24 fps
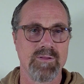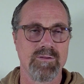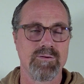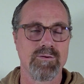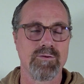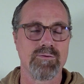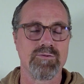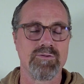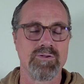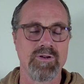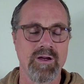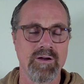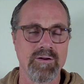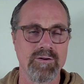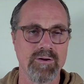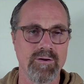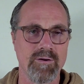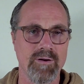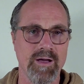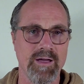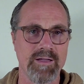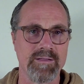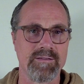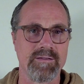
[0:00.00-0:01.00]
So share
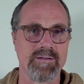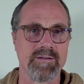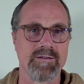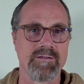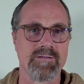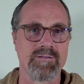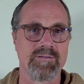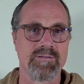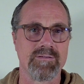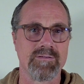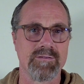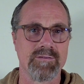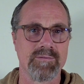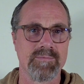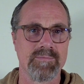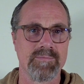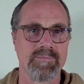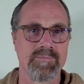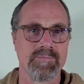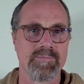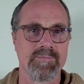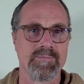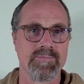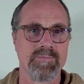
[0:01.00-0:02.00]
your ideas.
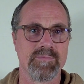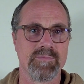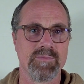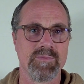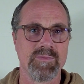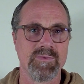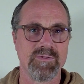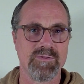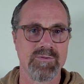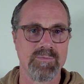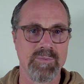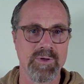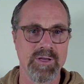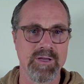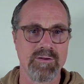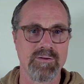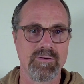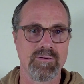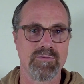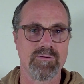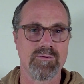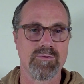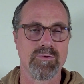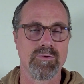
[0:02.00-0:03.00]
Speak
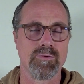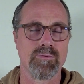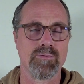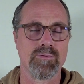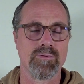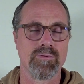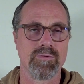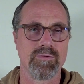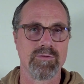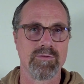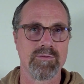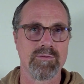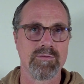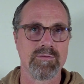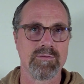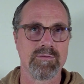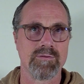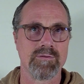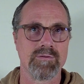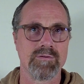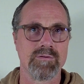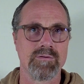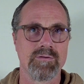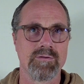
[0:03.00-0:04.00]
your truth.
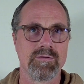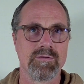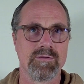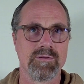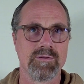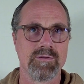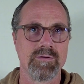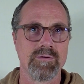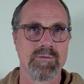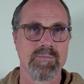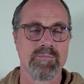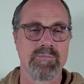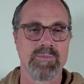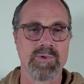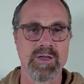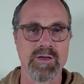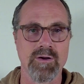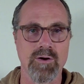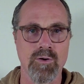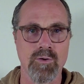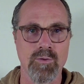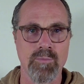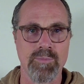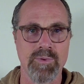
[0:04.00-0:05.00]

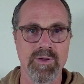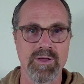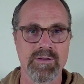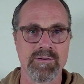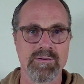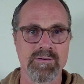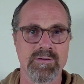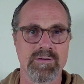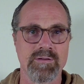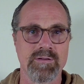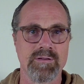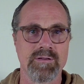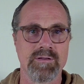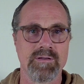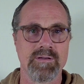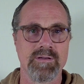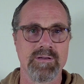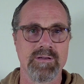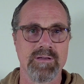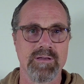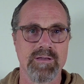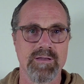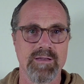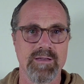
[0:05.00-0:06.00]
Be open
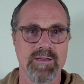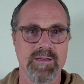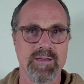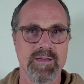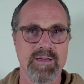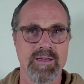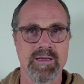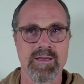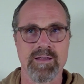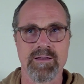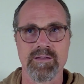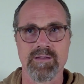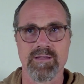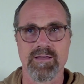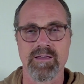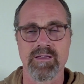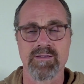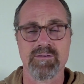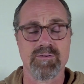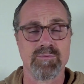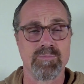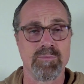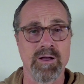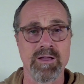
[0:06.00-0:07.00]
in
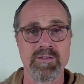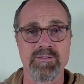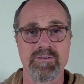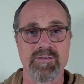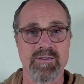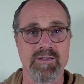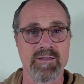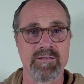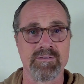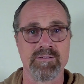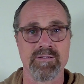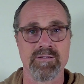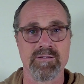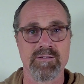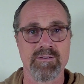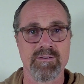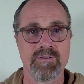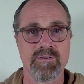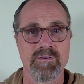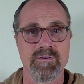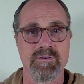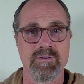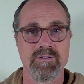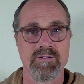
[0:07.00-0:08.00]
expressing
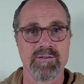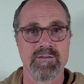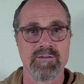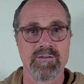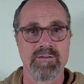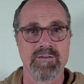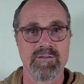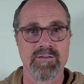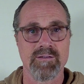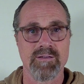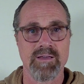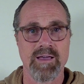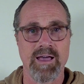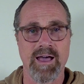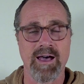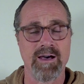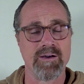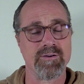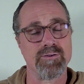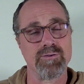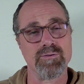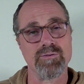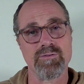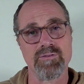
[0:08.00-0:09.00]

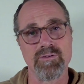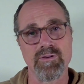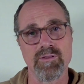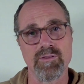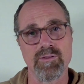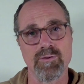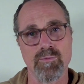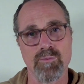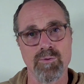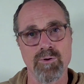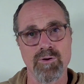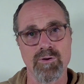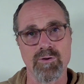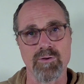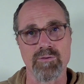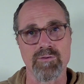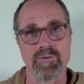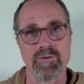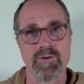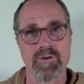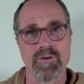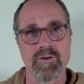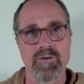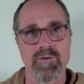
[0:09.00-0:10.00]
how you see the
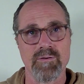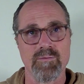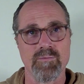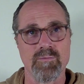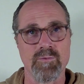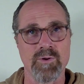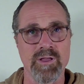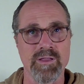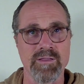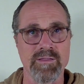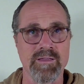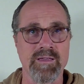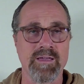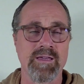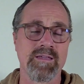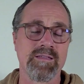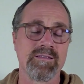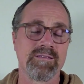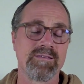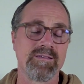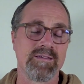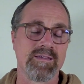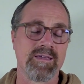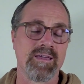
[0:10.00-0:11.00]
world. We
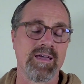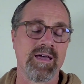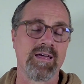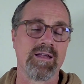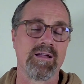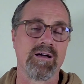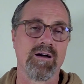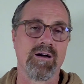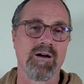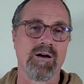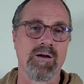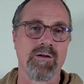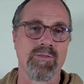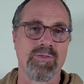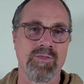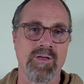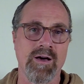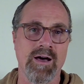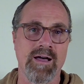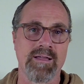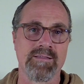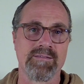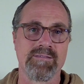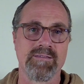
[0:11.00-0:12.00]
need to get our
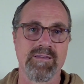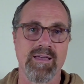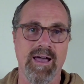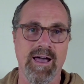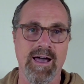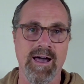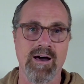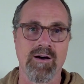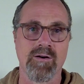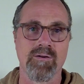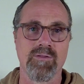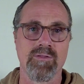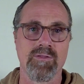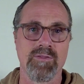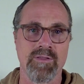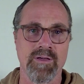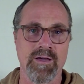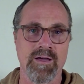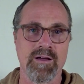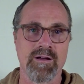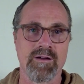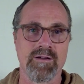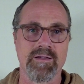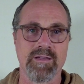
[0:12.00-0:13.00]
thoughts out
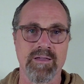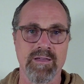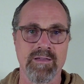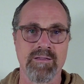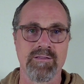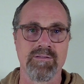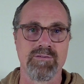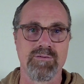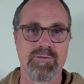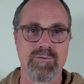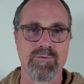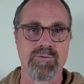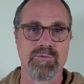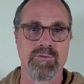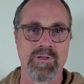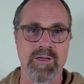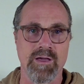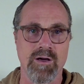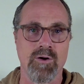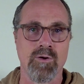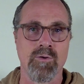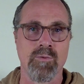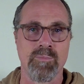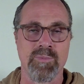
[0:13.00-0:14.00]
there into
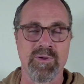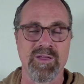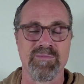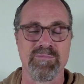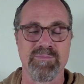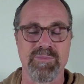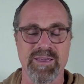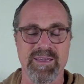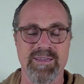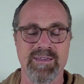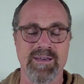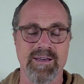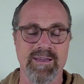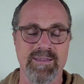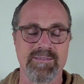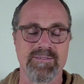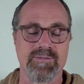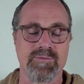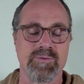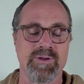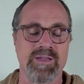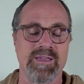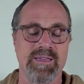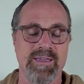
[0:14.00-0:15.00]
the open
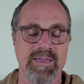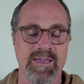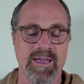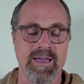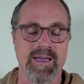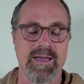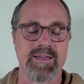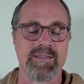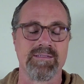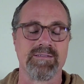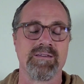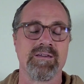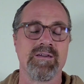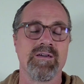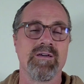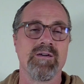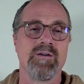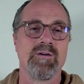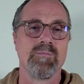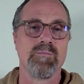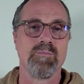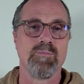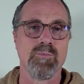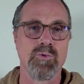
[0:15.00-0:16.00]
because we can't
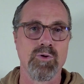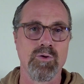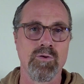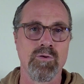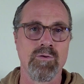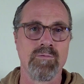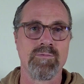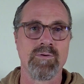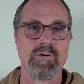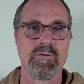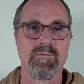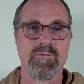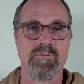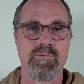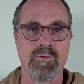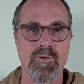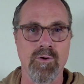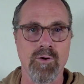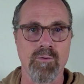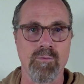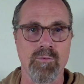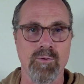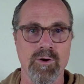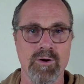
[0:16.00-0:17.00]
move
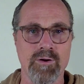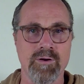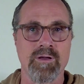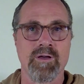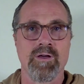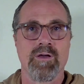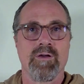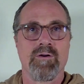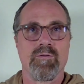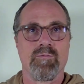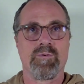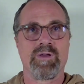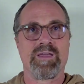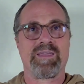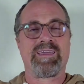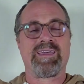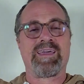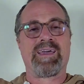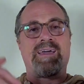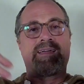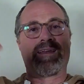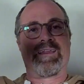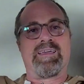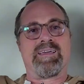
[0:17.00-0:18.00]
forward. We
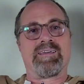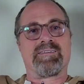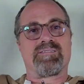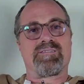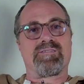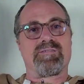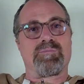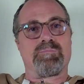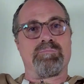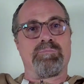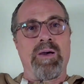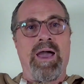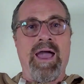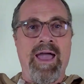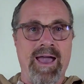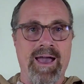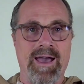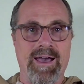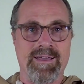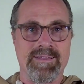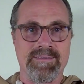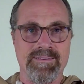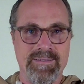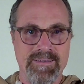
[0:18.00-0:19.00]
can't
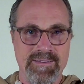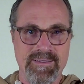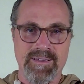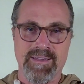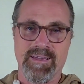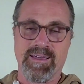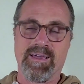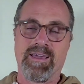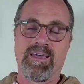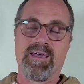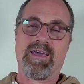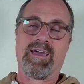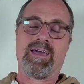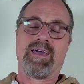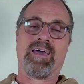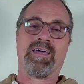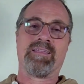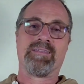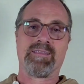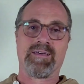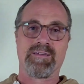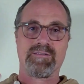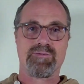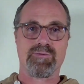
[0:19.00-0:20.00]
expand
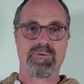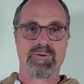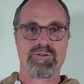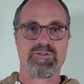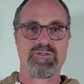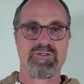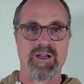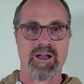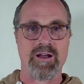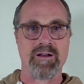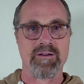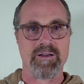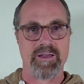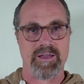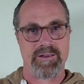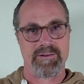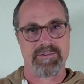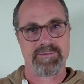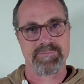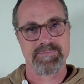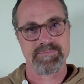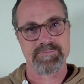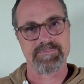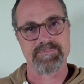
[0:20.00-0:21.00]
unless we're
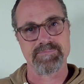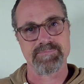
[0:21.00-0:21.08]
sharing.